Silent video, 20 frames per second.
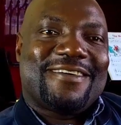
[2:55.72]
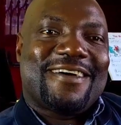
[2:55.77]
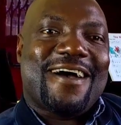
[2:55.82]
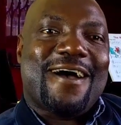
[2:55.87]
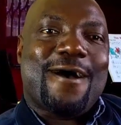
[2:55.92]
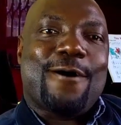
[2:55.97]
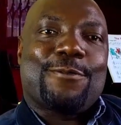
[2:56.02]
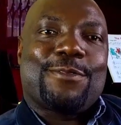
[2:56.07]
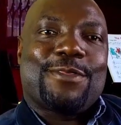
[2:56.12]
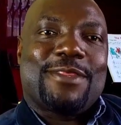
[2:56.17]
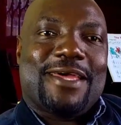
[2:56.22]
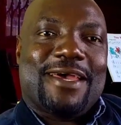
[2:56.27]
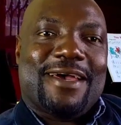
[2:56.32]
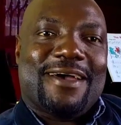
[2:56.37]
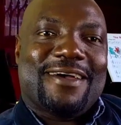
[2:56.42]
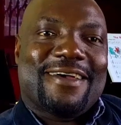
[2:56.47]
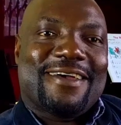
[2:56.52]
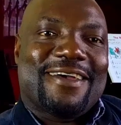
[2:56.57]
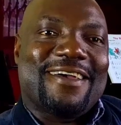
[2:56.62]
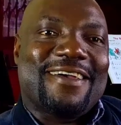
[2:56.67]
out there,
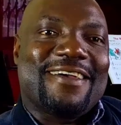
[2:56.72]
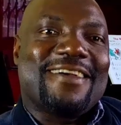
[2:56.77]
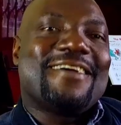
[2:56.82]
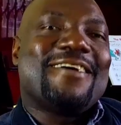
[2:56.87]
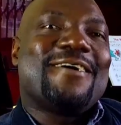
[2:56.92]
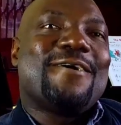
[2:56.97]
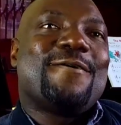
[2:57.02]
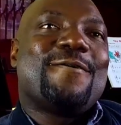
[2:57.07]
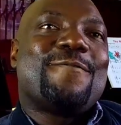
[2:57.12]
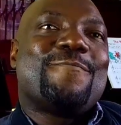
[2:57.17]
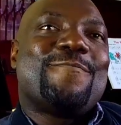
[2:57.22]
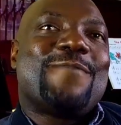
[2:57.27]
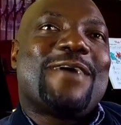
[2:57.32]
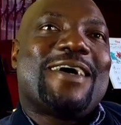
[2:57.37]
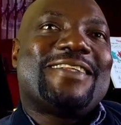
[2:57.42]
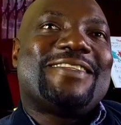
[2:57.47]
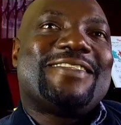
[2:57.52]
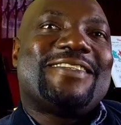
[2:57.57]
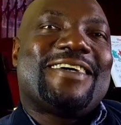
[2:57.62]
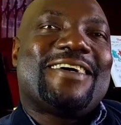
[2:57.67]
but